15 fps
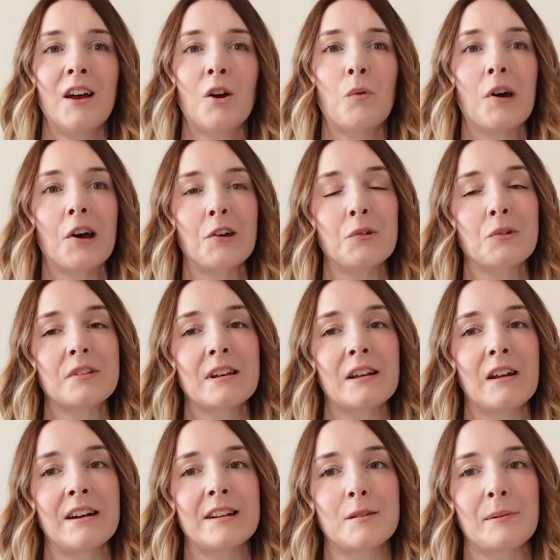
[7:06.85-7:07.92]
What I also
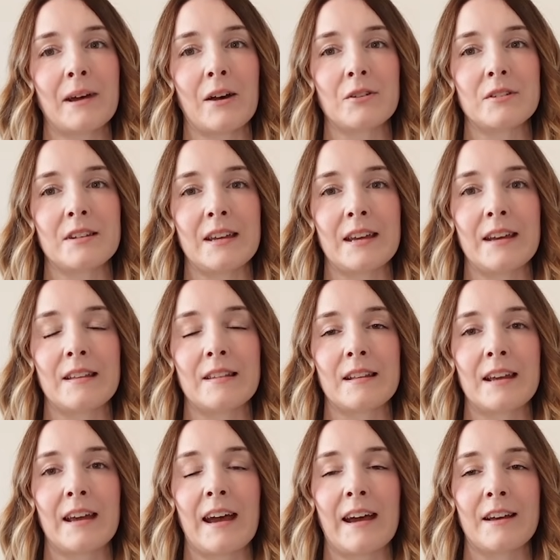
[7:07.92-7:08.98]
liked about it is that
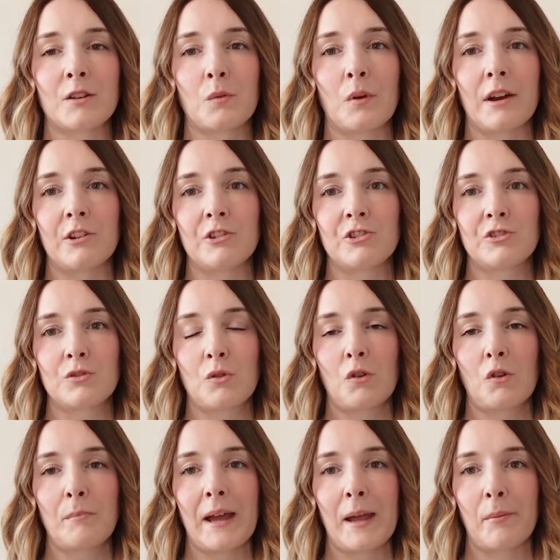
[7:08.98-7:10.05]
it has quite a
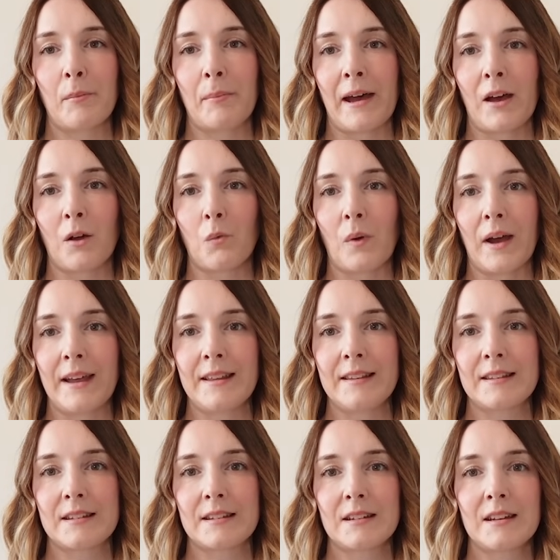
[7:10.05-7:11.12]
short paper bag
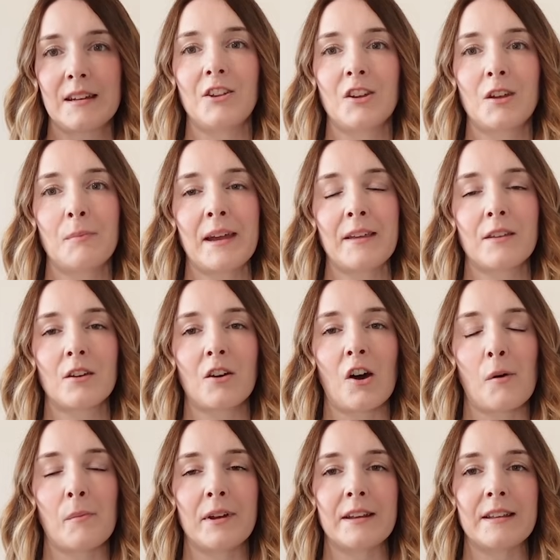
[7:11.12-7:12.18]
waist, and you can make the
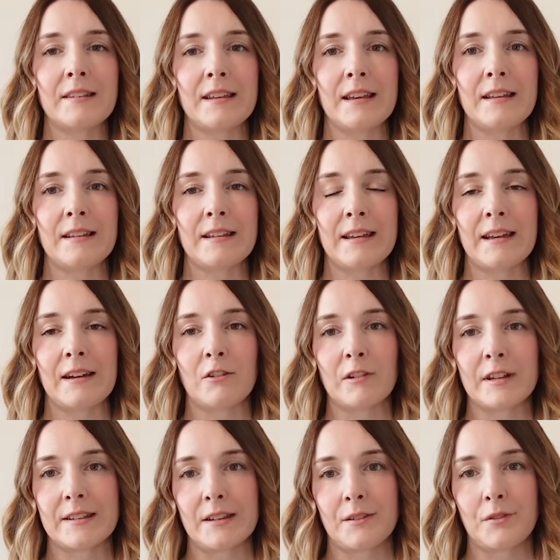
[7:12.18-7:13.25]
garment as easy or
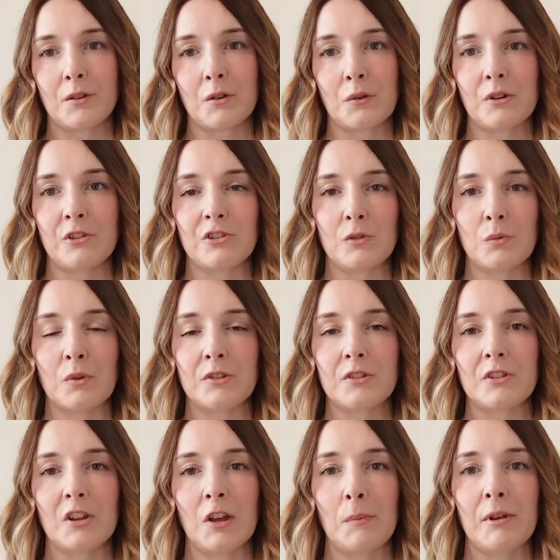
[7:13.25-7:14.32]
as difficult as you want
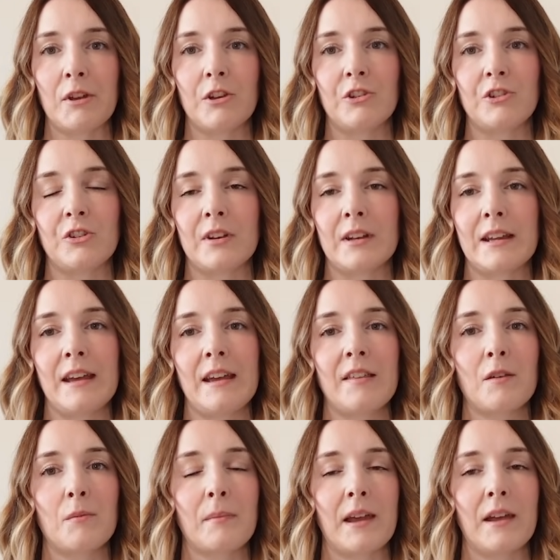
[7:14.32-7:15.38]
to, because you can
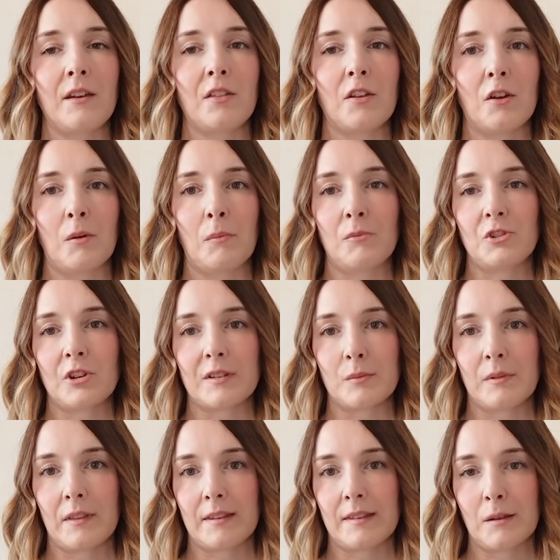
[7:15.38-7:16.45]
either make them just
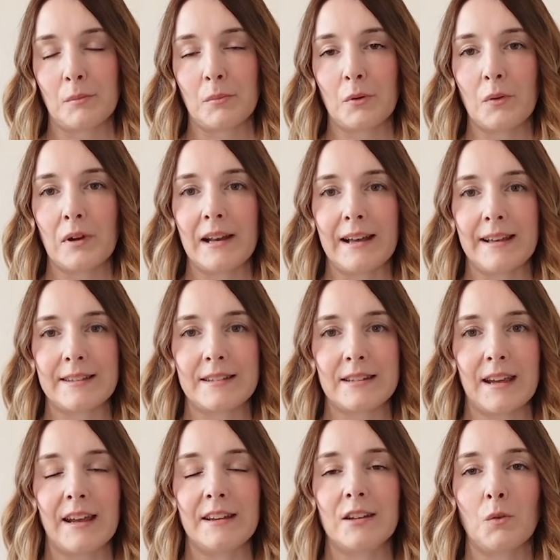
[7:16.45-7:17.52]
with a simple
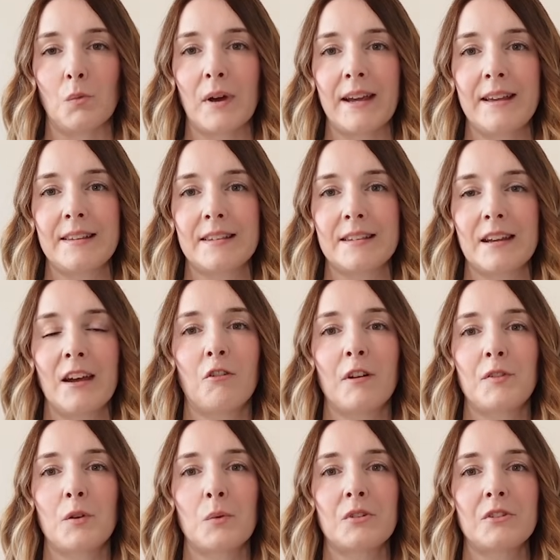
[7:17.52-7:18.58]
elasticated waist, or
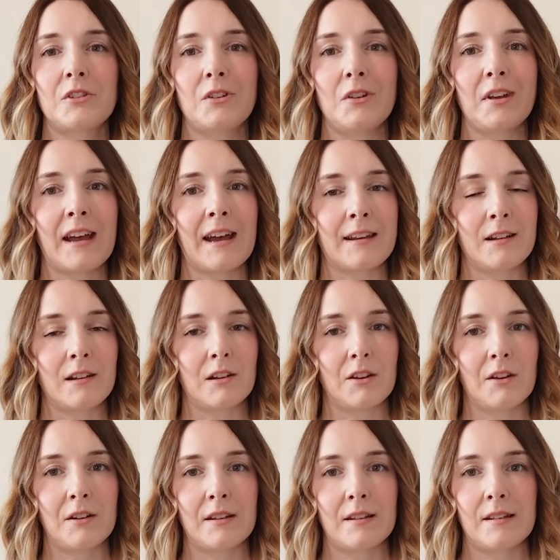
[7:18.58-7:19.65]
if you want to, you can
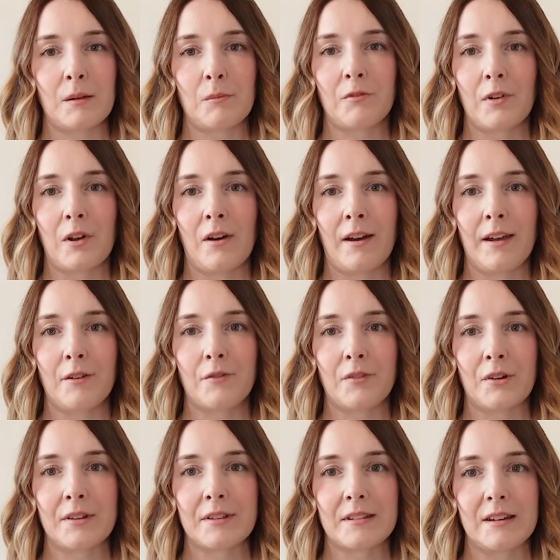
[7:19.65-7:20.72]
include a zip fly
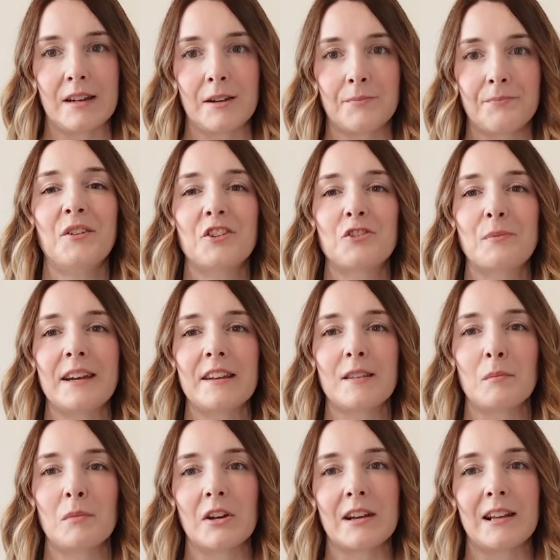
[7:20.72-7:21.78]
fastening, which makes
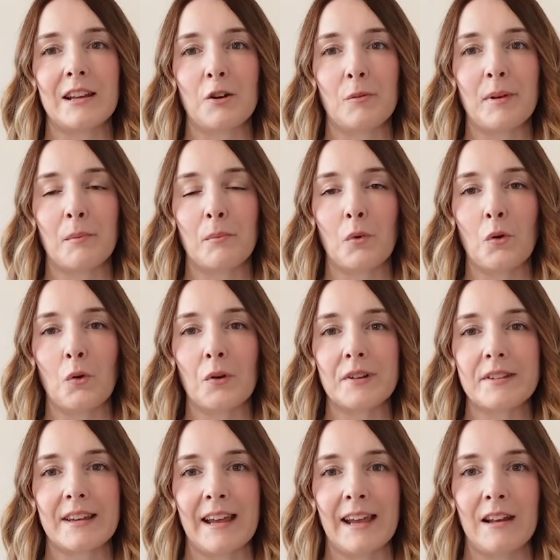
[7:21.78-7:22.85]
them look a little bit more
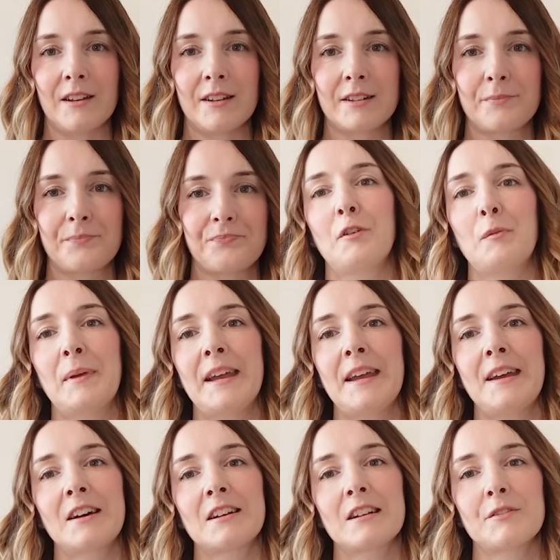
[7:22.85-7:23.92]
tailored. For
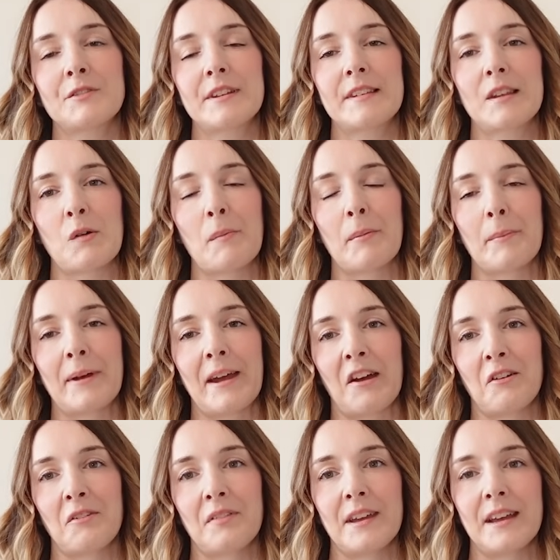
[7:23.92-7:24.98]
me, I'd love to sew up a
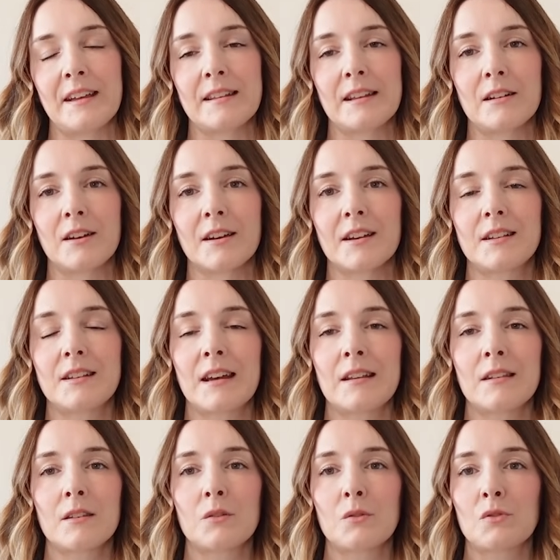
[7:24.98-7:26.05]
pair of these in like a
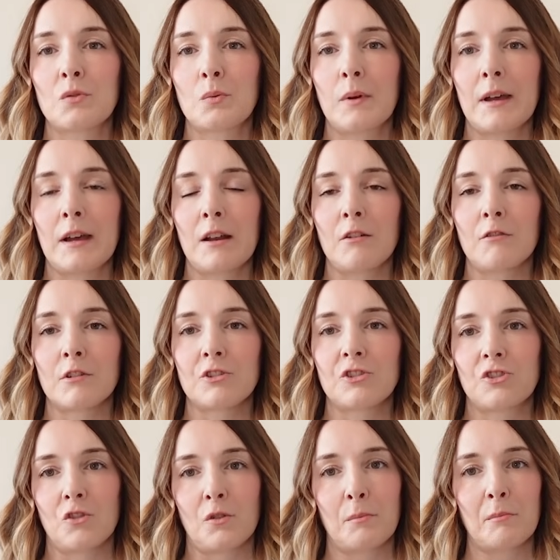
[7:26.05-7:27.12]
tencel twill or a
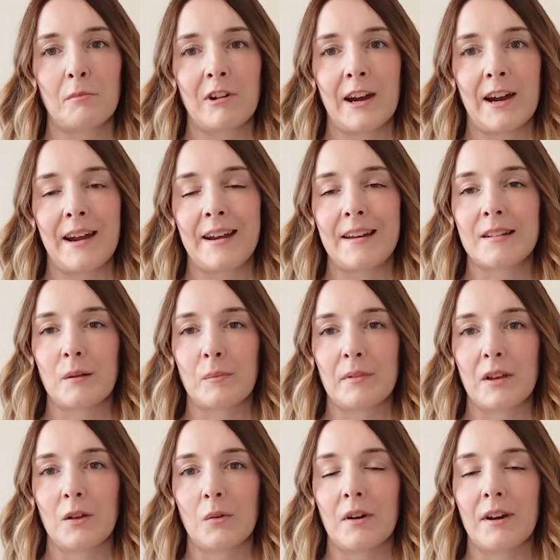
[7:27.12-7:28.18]
chambray,
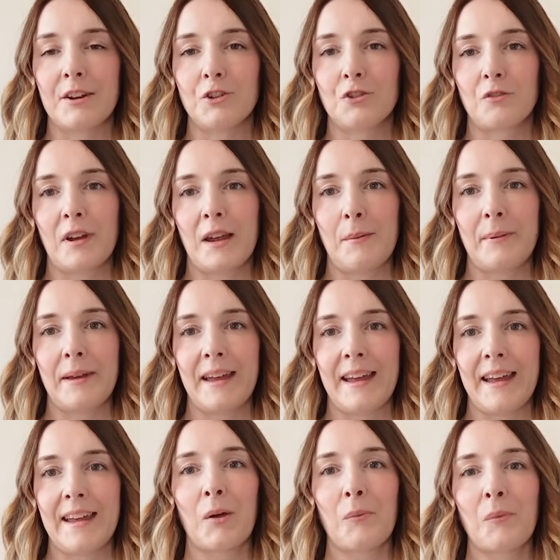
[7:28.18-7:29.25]
something quite
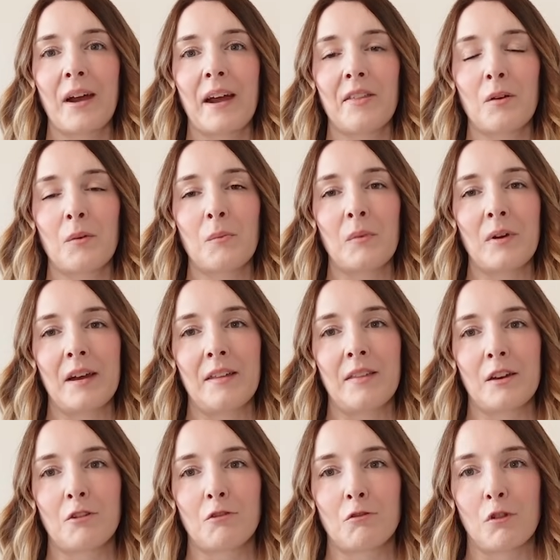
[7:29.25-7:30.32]
drapey, and wear them with
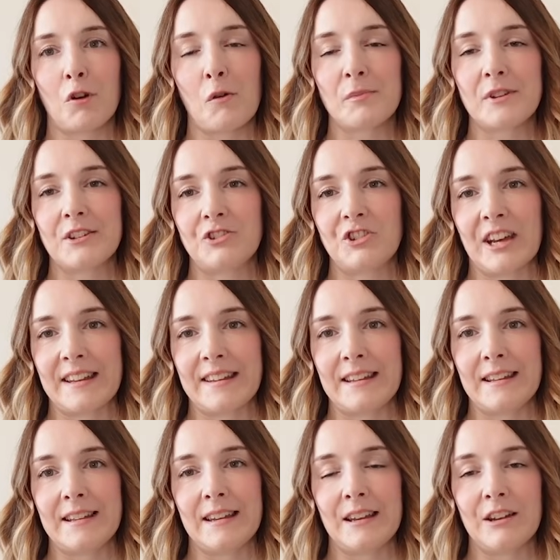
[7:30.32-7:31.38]
a cropped
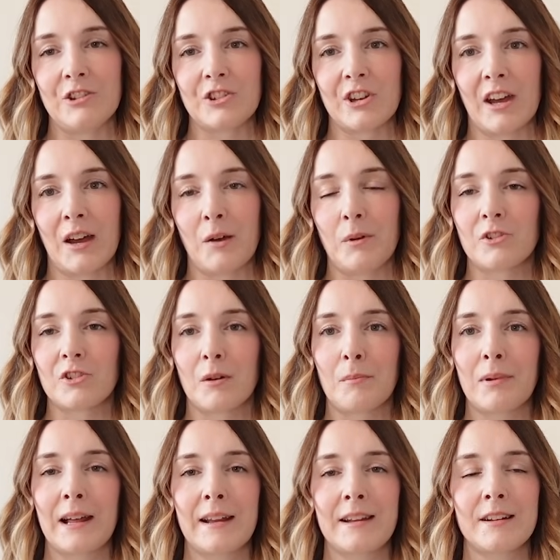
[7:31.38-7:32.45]
Jessie t-shirt, which I'm
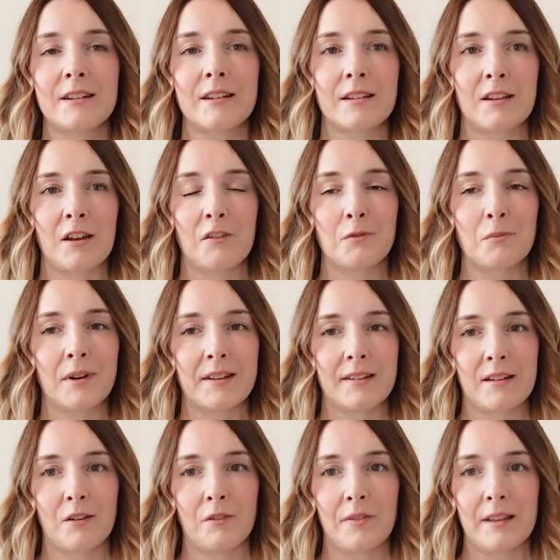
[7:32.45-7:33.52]
planning to sew for
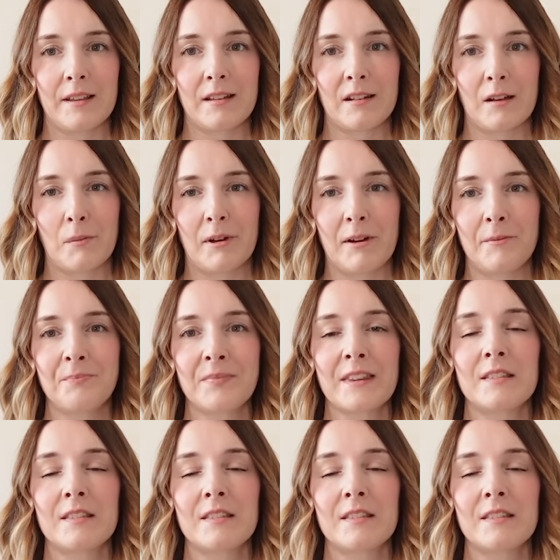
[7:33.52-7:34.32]
myself this summer.